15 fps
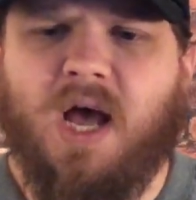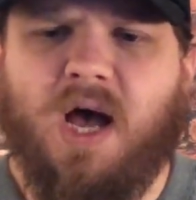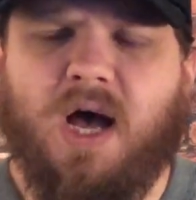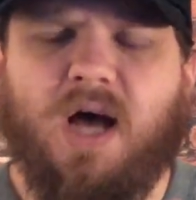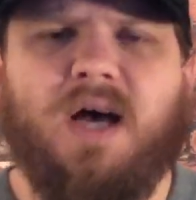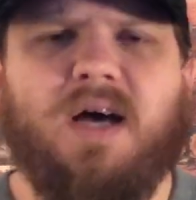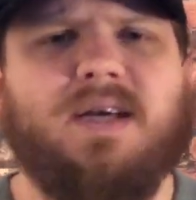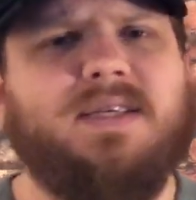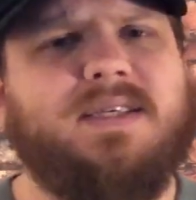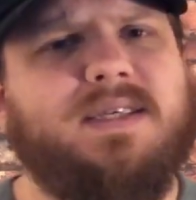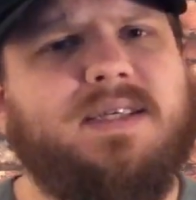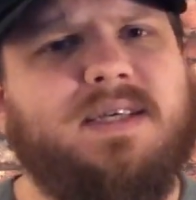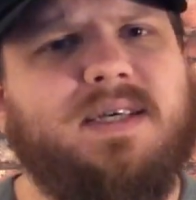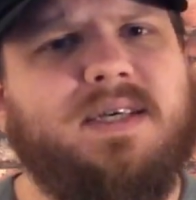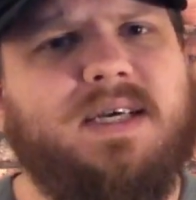
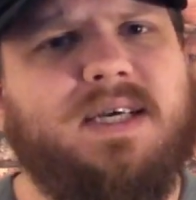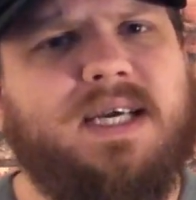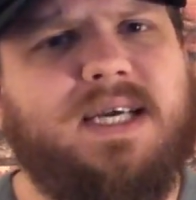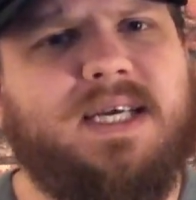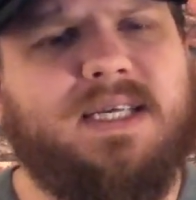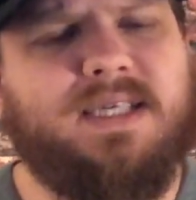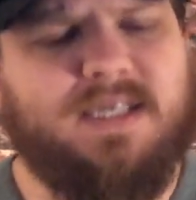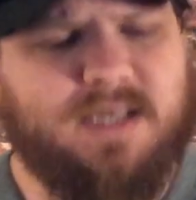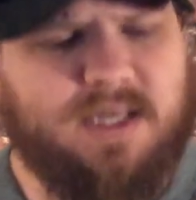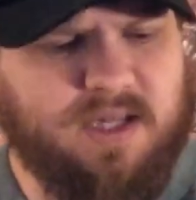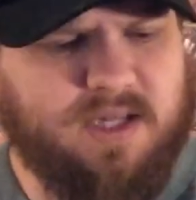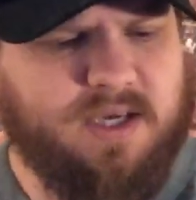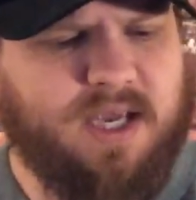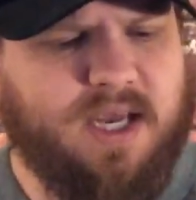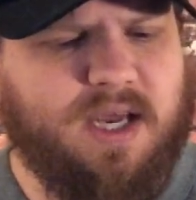Hux is
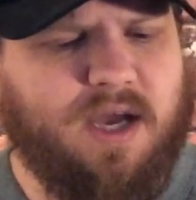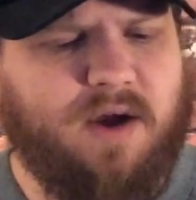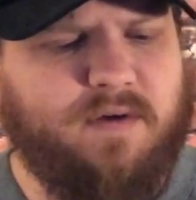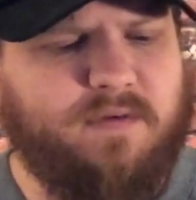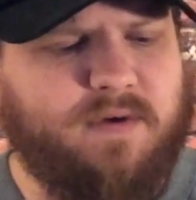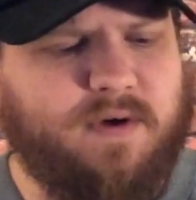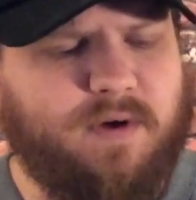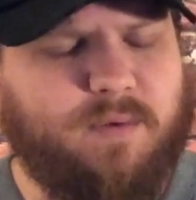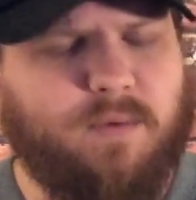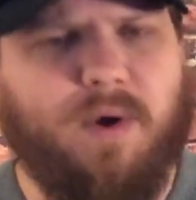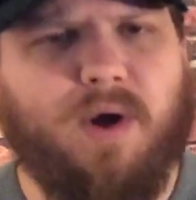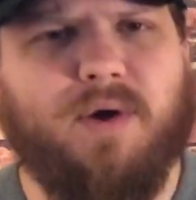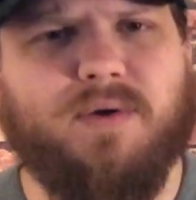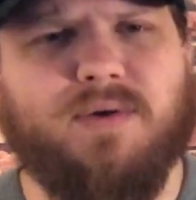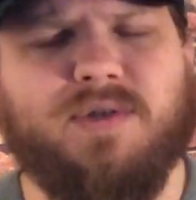looking over
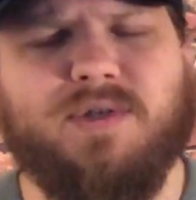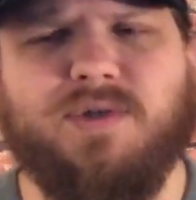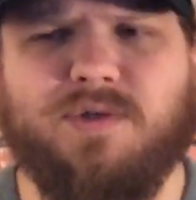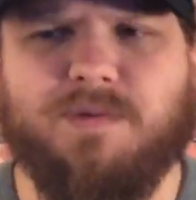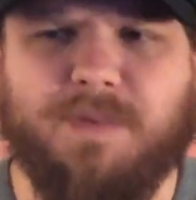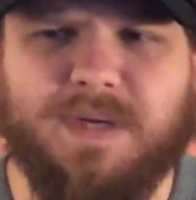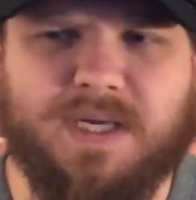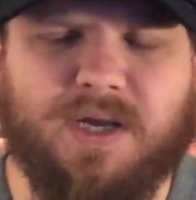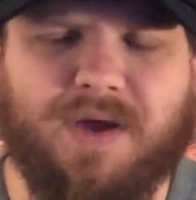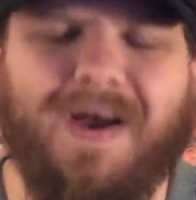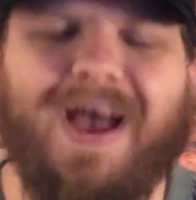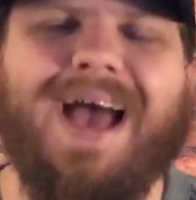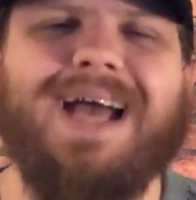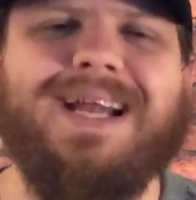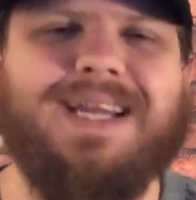Rose, who's been
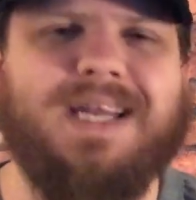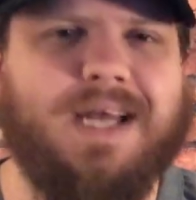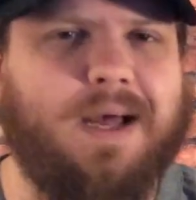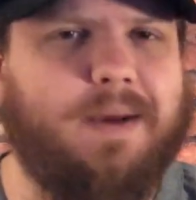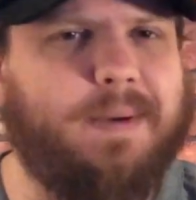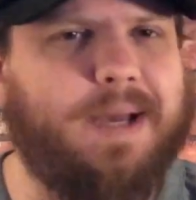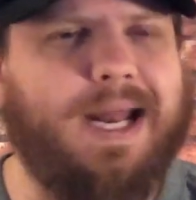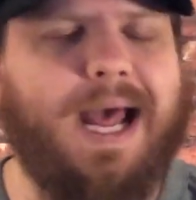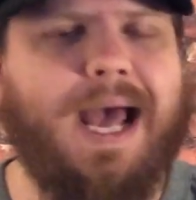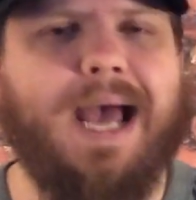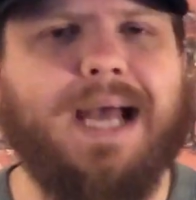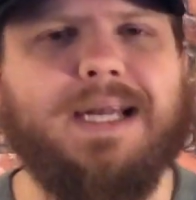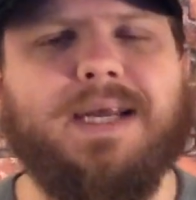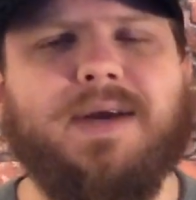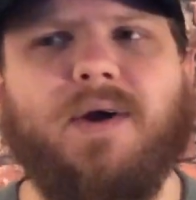acting up, kind of
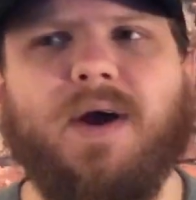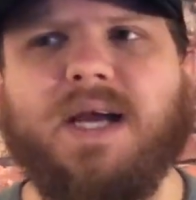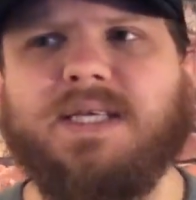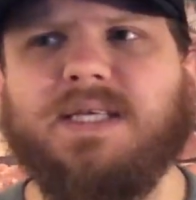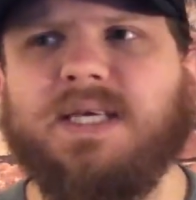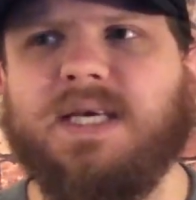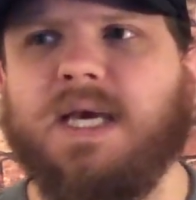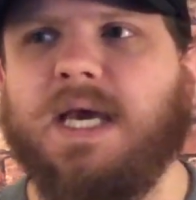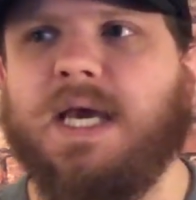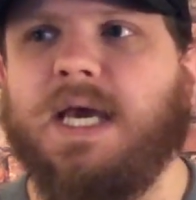acting crazy.